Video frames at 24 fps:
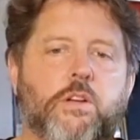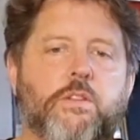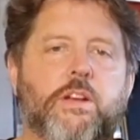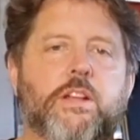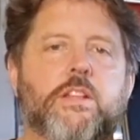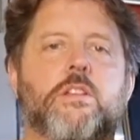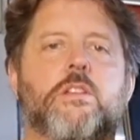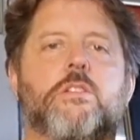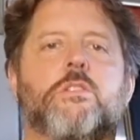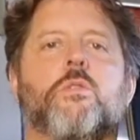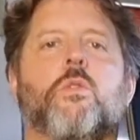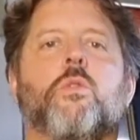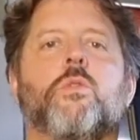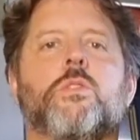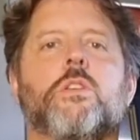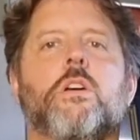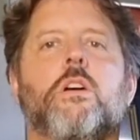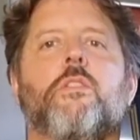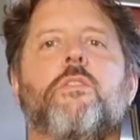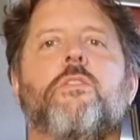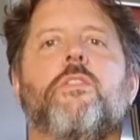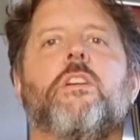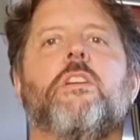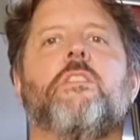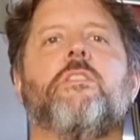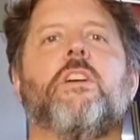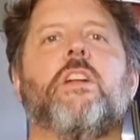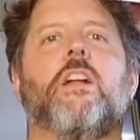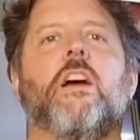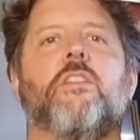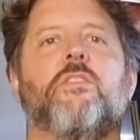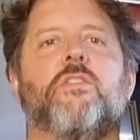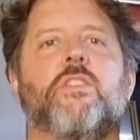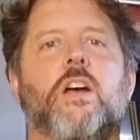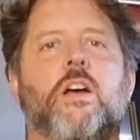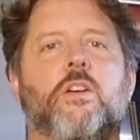That is also a thing that
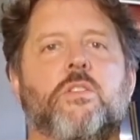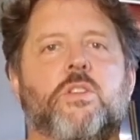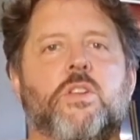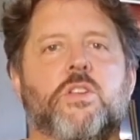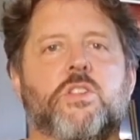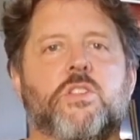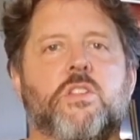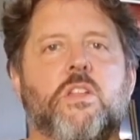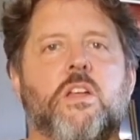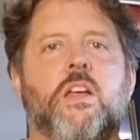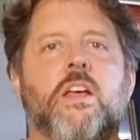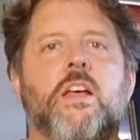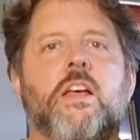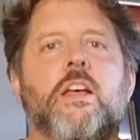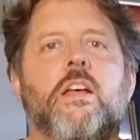I've noticed.